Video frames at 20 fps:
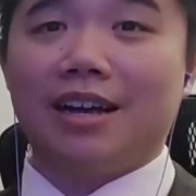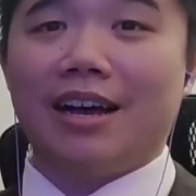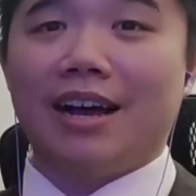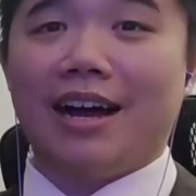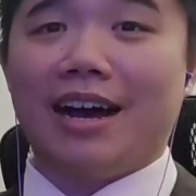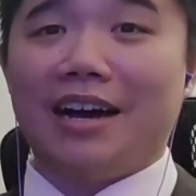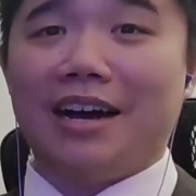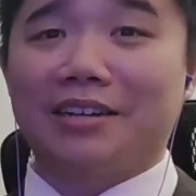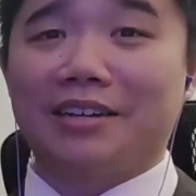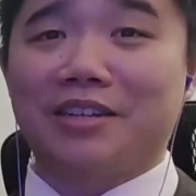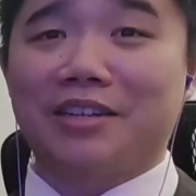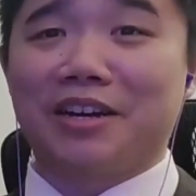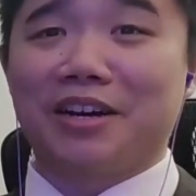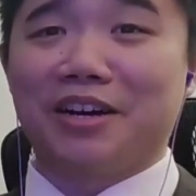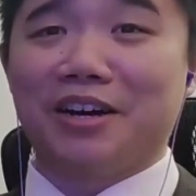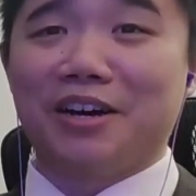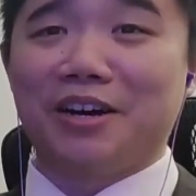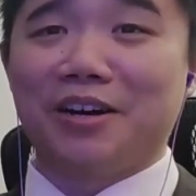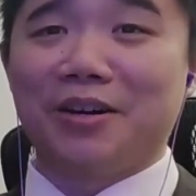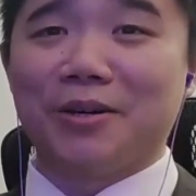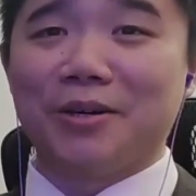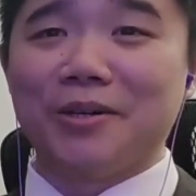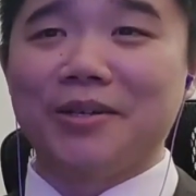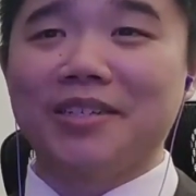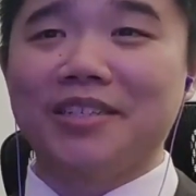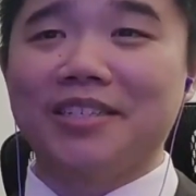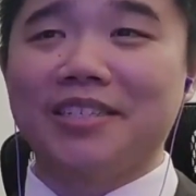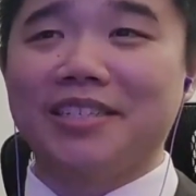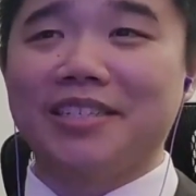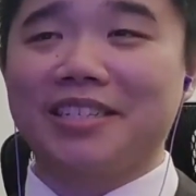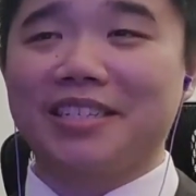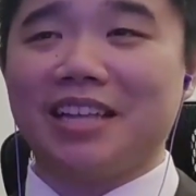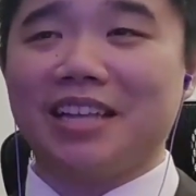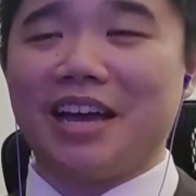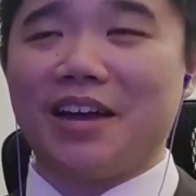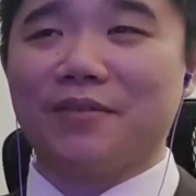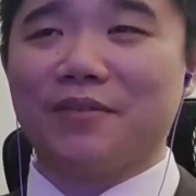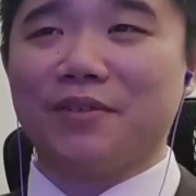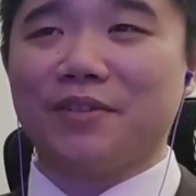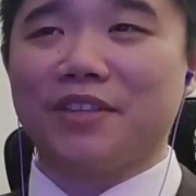Asho, still
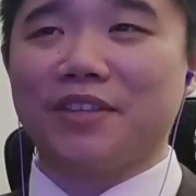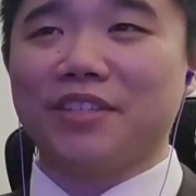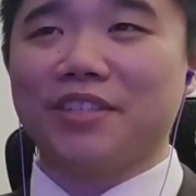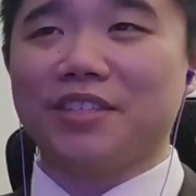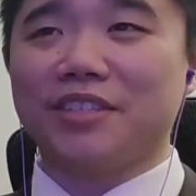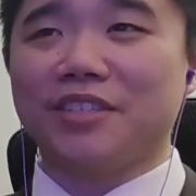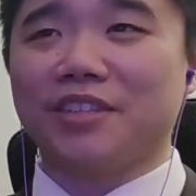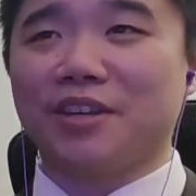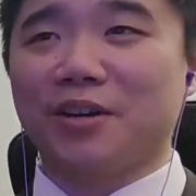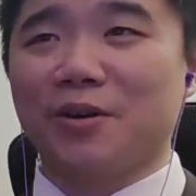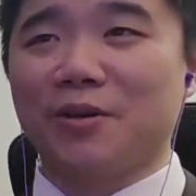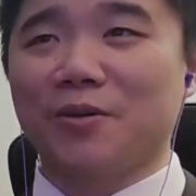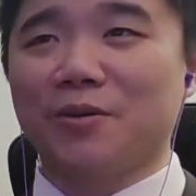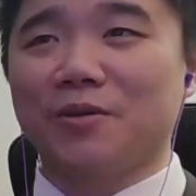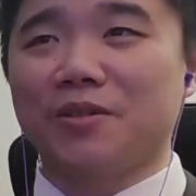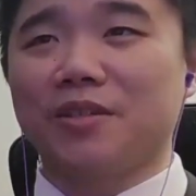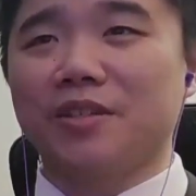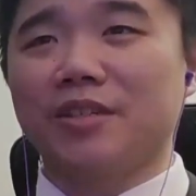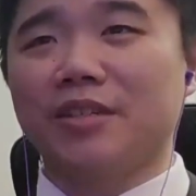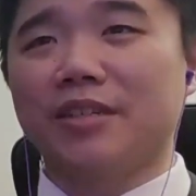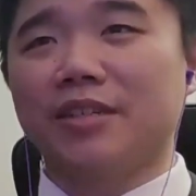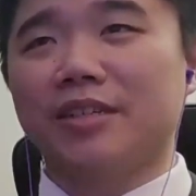after the stone.